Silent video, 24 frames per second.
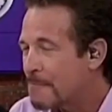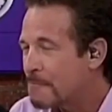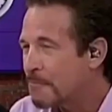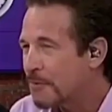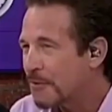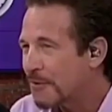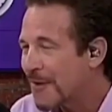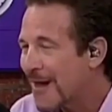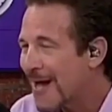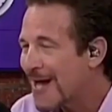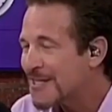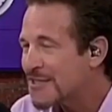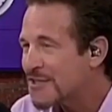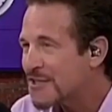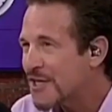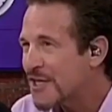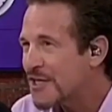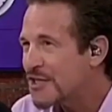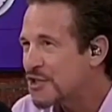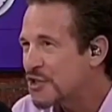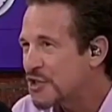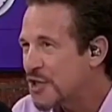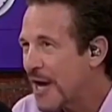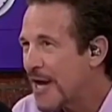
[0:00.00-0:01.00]
and
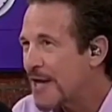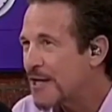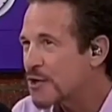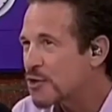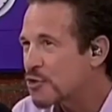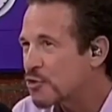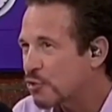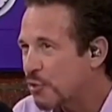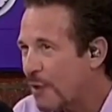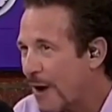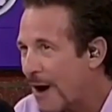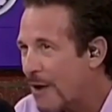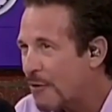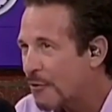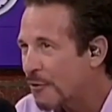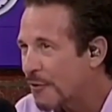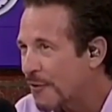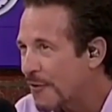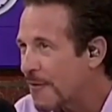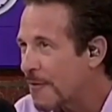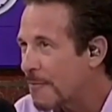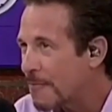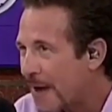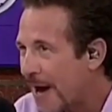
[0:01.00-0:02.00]
blasting Jay
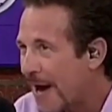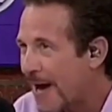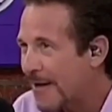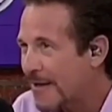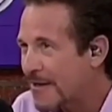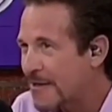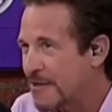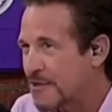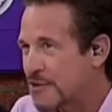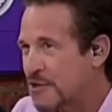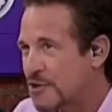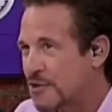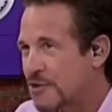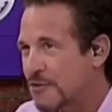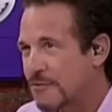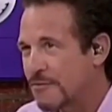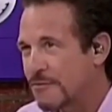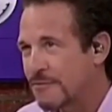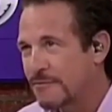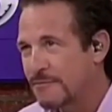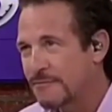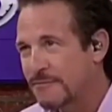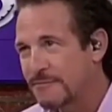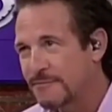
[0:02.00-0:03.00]
Crowder in the package.
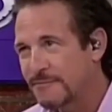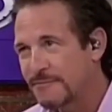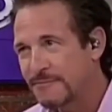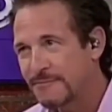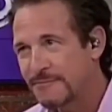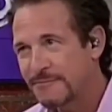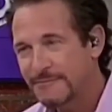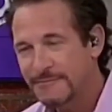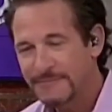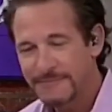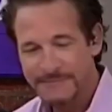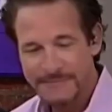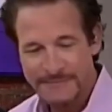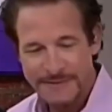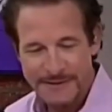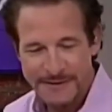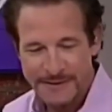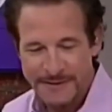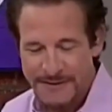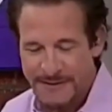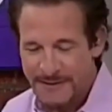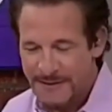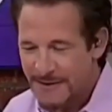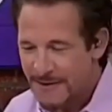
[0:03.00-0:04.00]

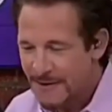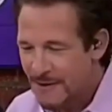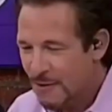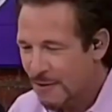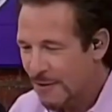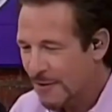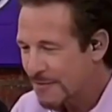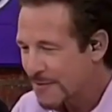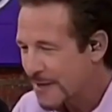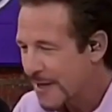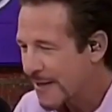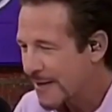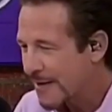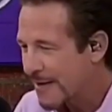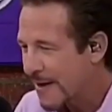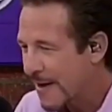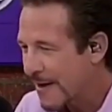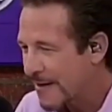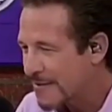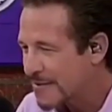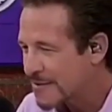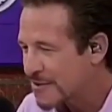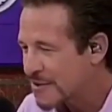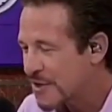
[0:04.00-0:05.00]
You know what I'm getting
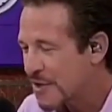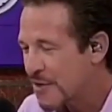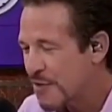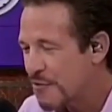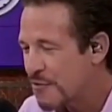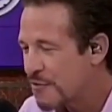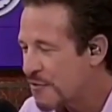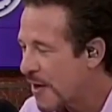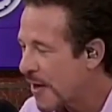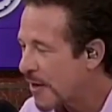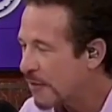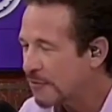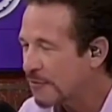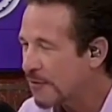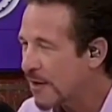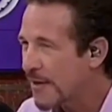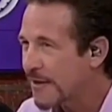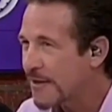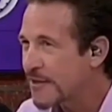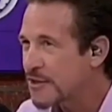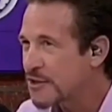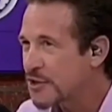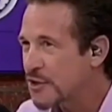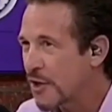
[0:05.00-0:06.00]
at is they don't
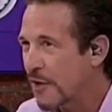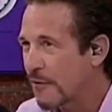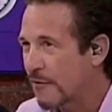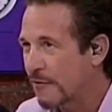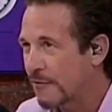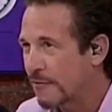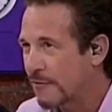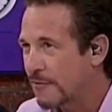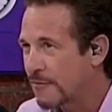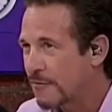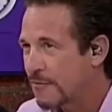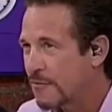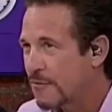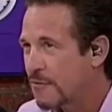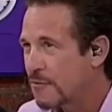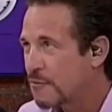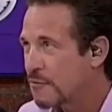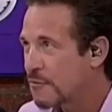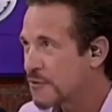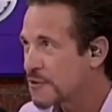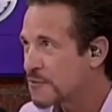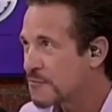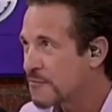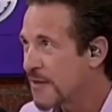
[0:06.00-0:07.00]
like each other,
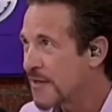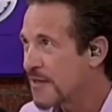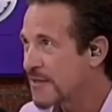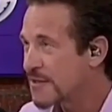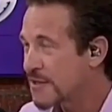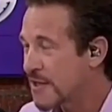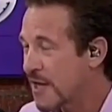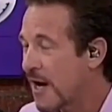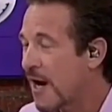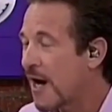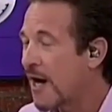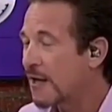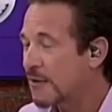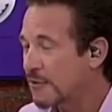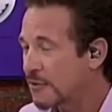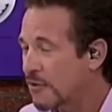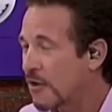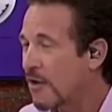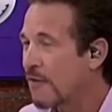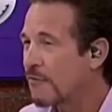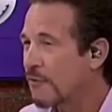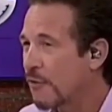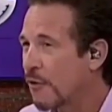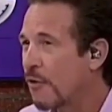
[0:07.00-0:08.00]
which means I
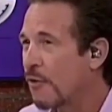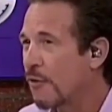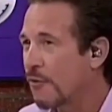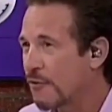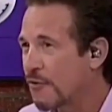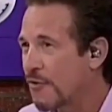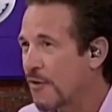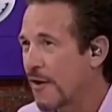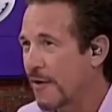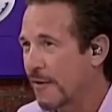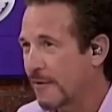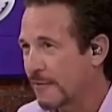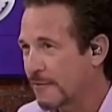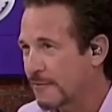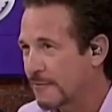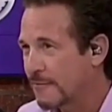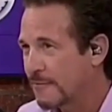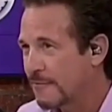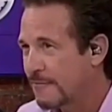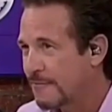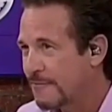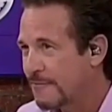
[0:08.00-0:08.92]
love the whole thing.